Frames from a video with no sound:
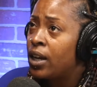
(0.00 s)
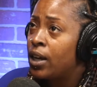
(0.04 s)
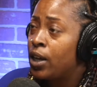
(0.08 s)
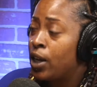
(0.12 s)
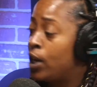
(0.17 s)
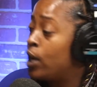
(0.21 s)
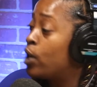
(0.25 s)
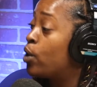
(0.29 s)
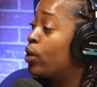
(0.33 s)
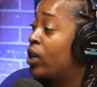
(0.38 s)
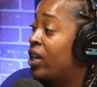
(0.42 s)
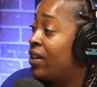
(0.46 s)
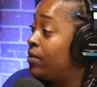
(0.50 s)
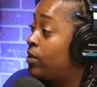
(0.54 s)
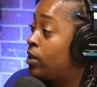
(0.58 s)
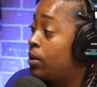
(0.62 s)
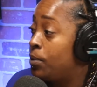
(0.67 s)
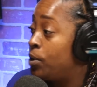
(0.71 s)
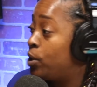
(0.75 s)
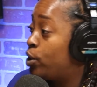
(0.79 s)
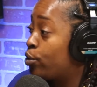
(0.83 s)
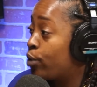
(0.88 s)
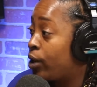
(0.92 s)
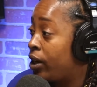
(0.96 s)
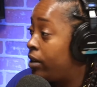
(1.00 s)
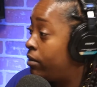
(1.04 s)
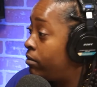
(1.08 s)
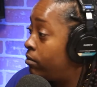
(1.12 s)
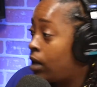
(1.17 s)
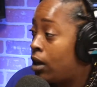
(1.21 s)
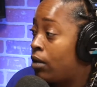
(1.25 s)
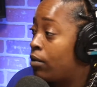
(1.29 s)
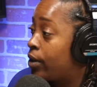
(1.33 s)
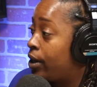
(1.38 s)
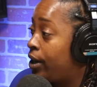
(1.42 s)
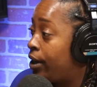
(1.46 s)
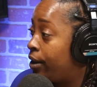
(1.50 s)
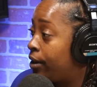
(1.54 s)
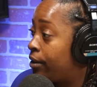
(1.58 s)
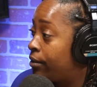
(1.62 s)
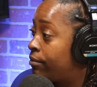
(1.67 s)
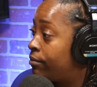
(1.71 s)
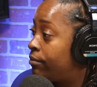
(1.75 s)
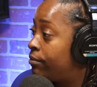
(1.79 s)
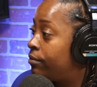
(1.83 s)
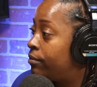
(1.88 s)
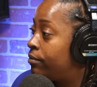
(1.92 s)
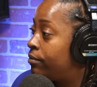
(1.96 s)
he gonna give it to me straight. I don't care. Right.